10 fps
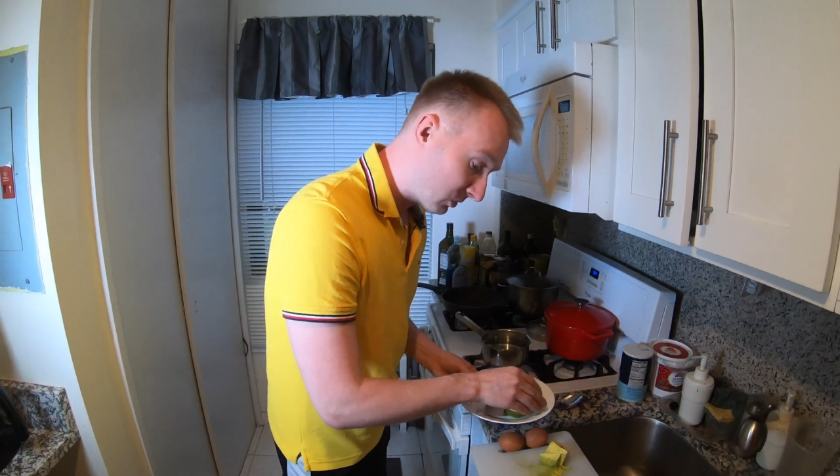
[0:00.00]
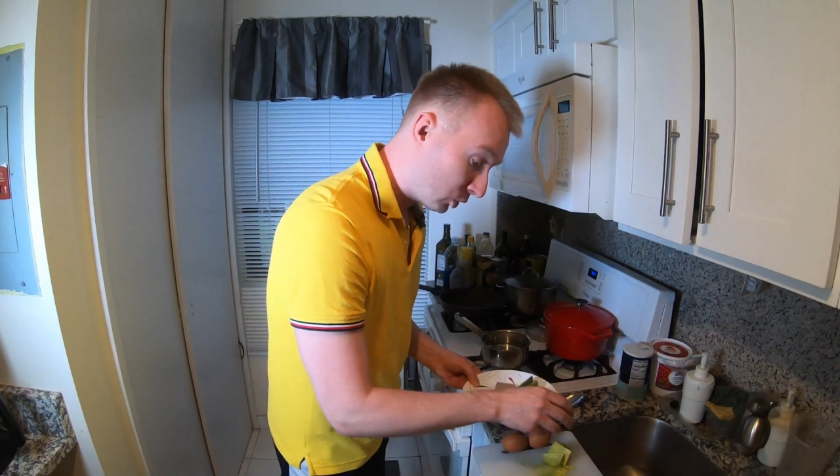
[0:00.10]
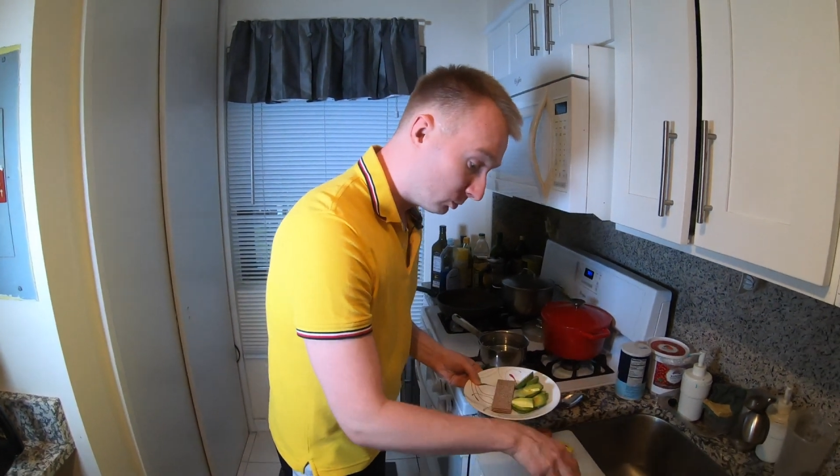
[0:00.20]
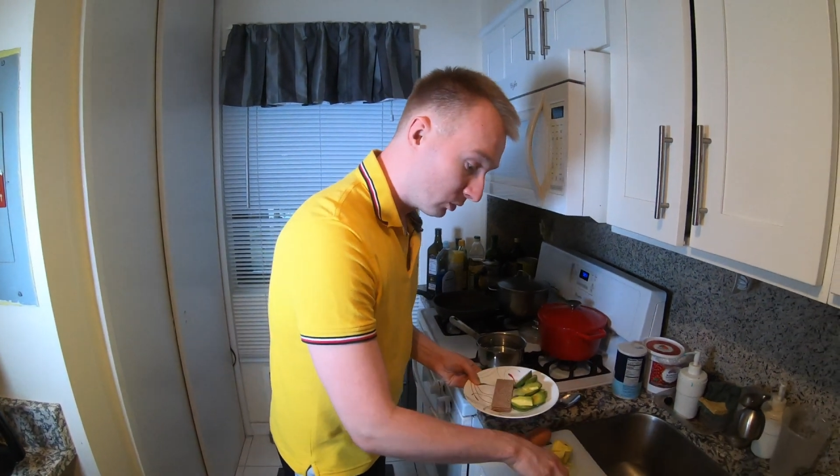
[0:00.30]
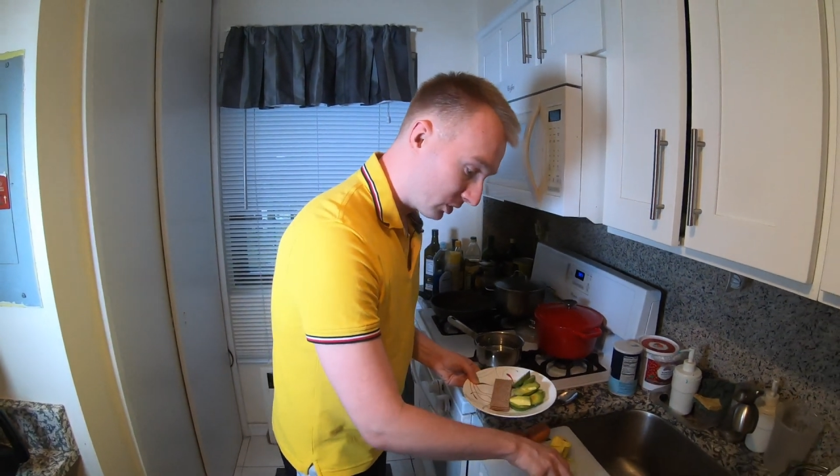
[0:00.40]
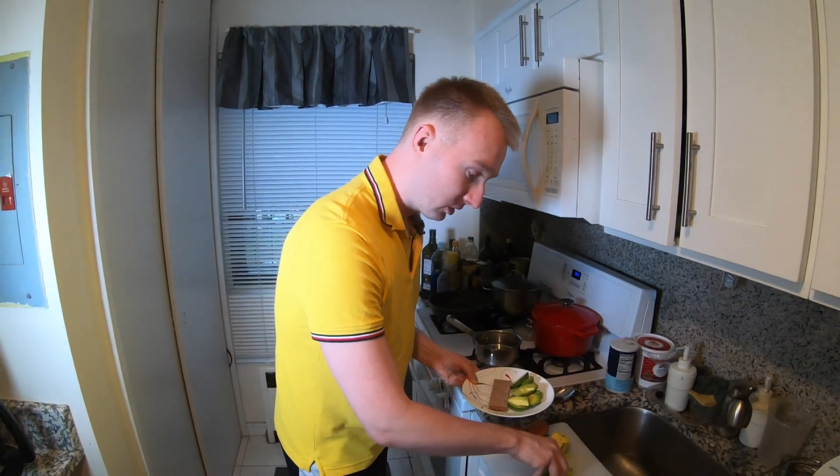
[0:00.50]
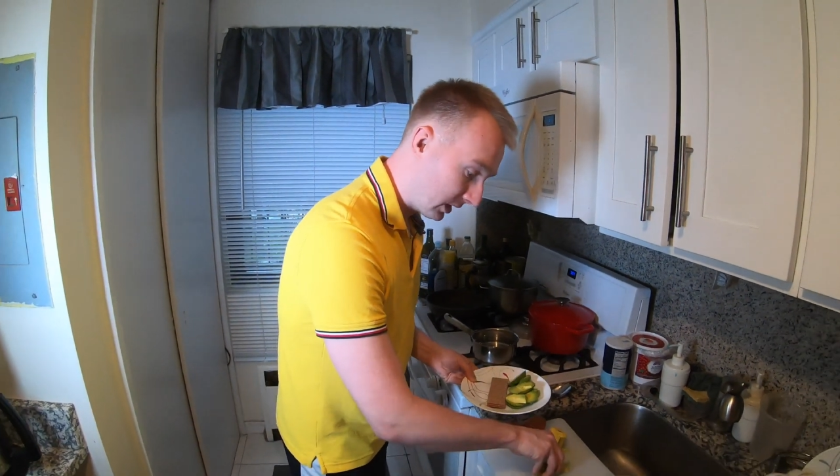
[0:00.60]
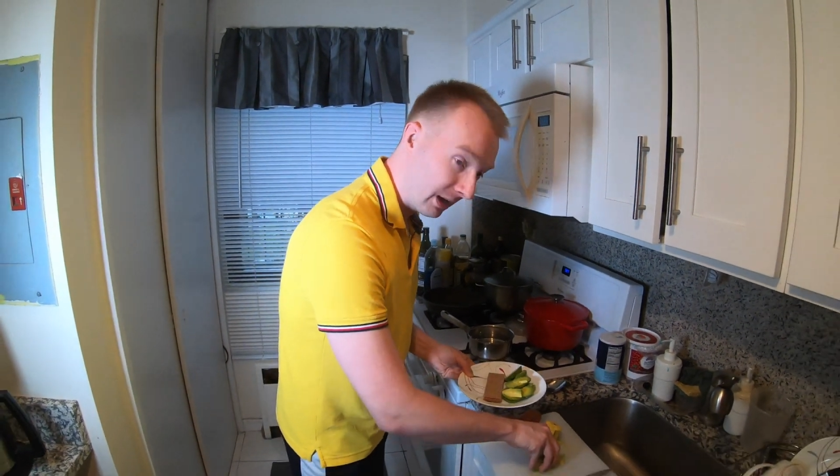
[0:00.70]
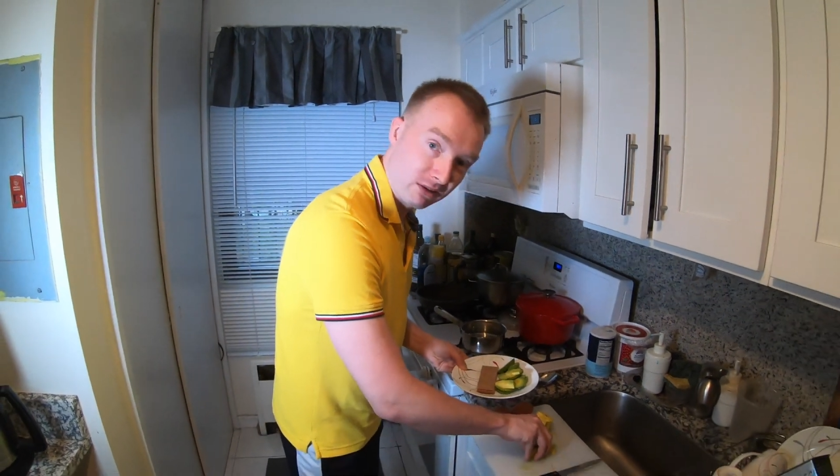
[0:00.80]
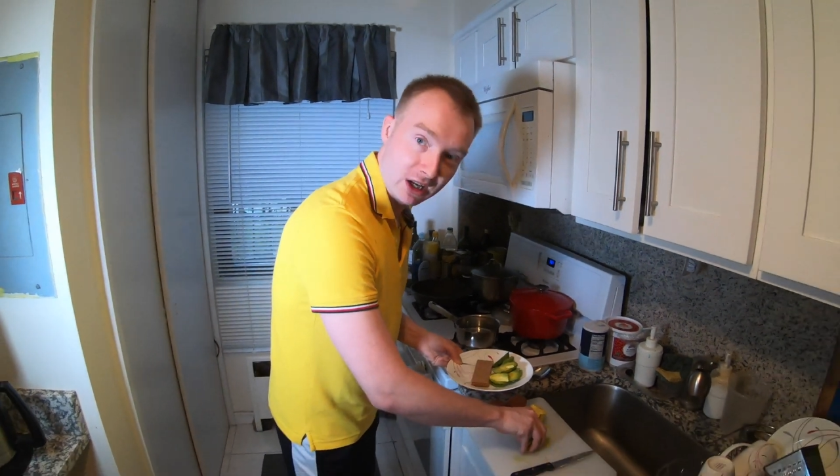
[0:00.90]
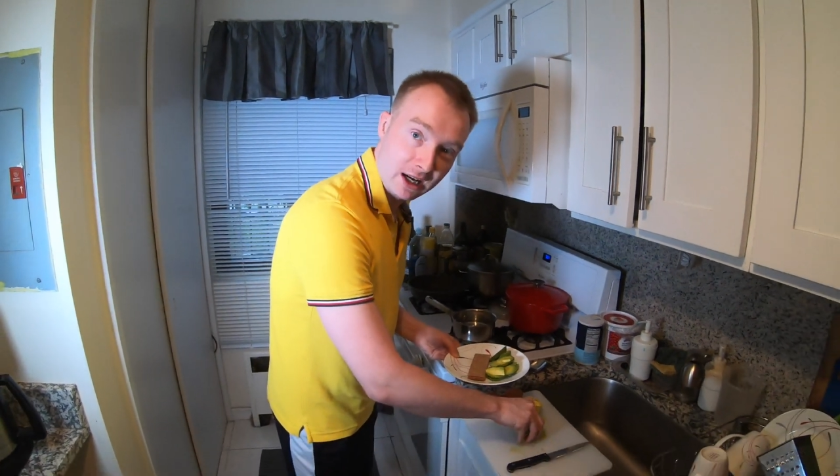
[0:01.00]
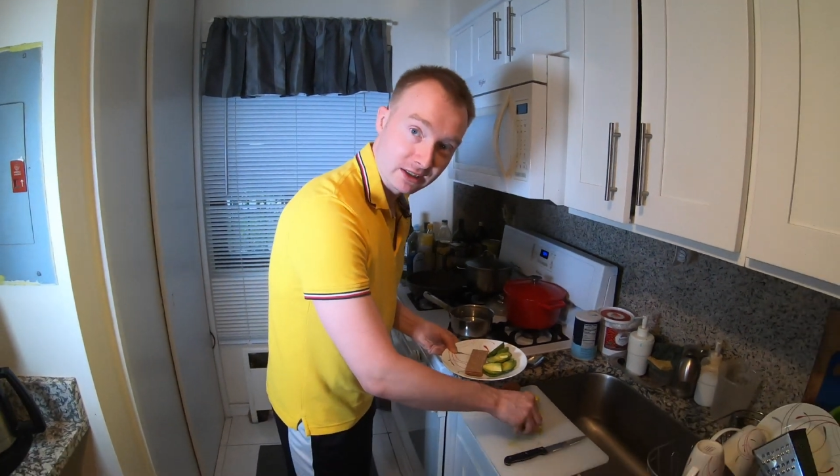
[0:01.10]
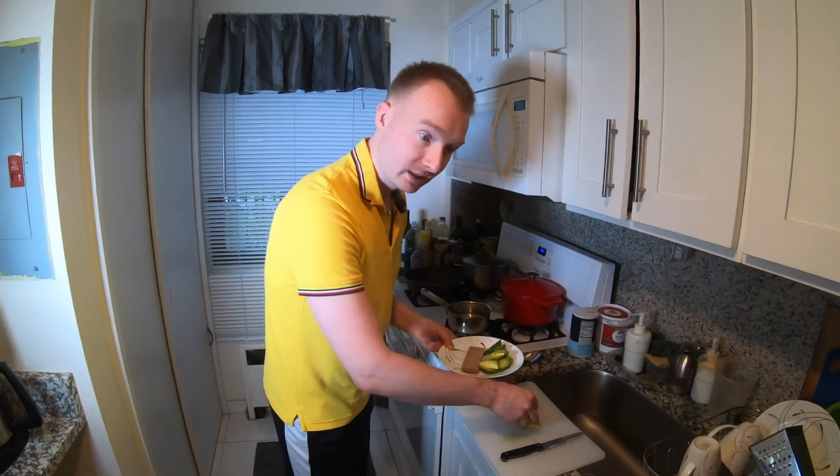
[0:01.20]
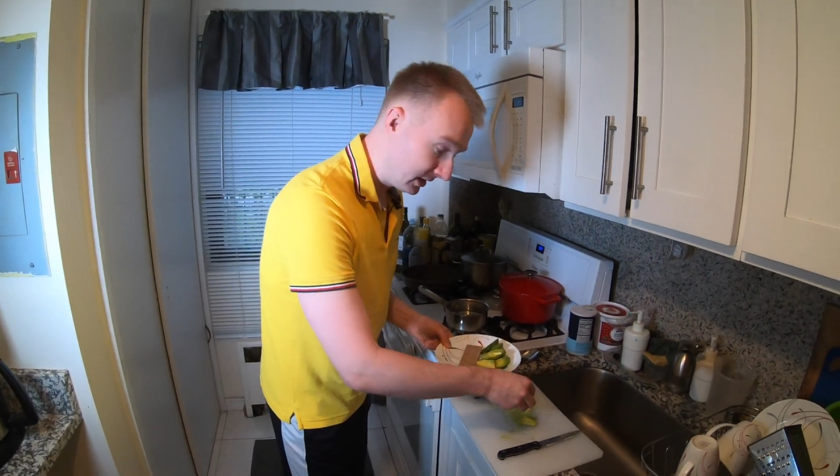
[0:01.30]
almost every other